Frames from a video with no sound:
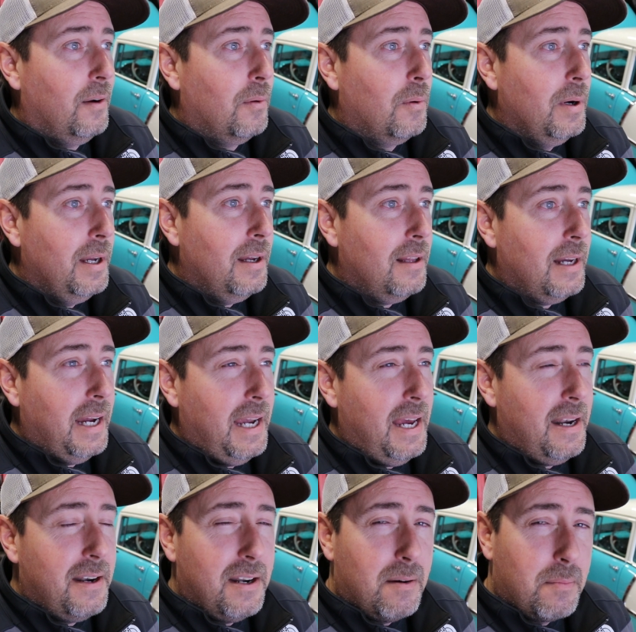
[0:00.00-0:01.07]
Well, I
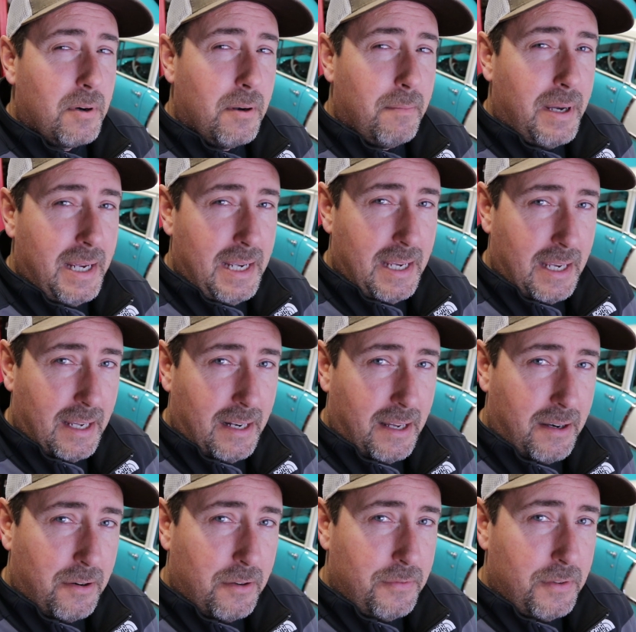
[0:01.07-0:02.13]
had a number in my head.
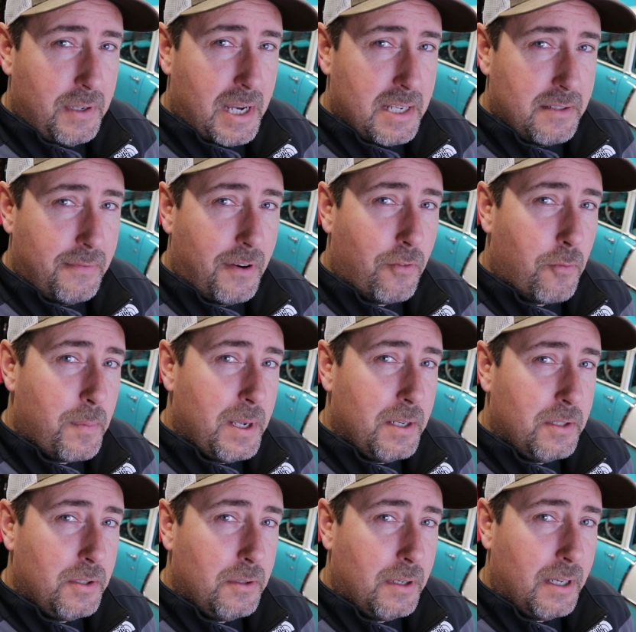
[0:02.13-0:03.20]
I don't know if you guys have ever
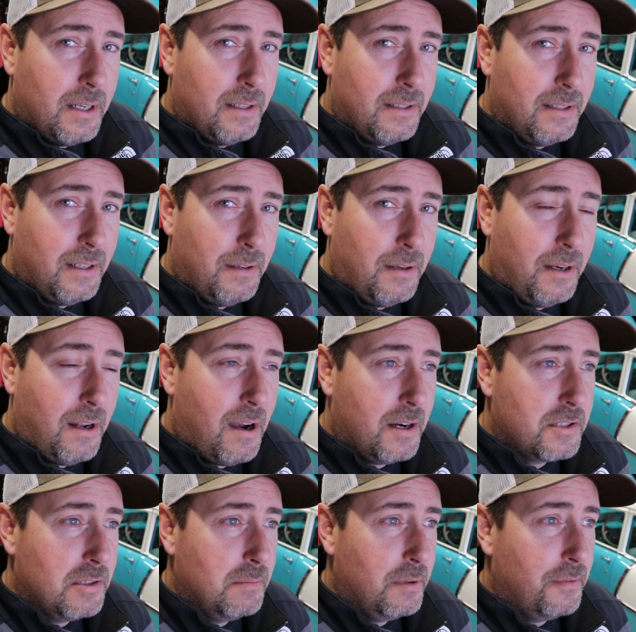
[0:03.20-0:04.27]
been to an
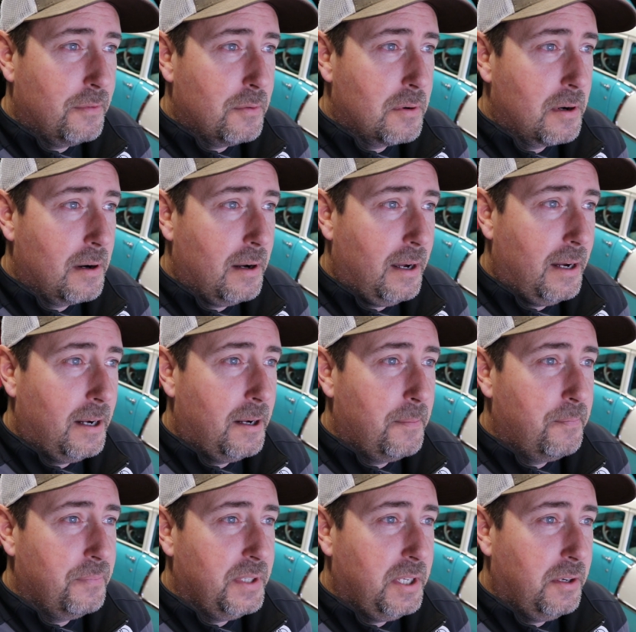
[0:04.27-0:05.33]
auction before.
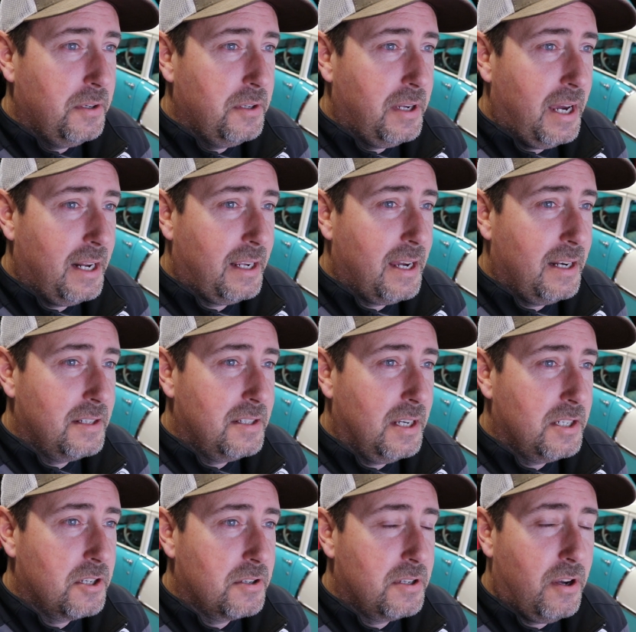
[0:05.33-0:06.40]
You know, you got to kind of
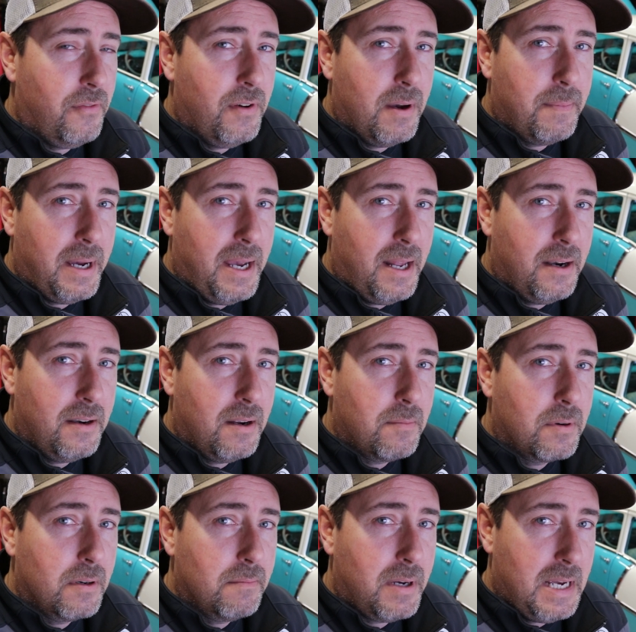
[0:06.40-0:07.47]
set yourself up. I had a
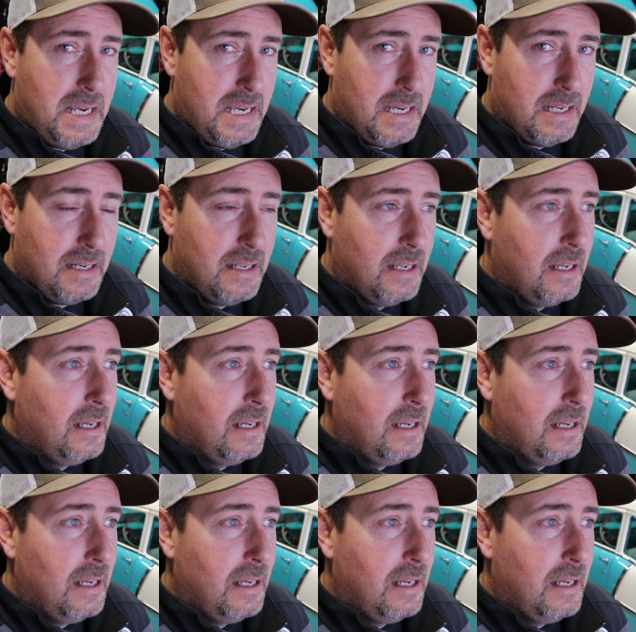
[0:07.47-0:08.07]
number in my head.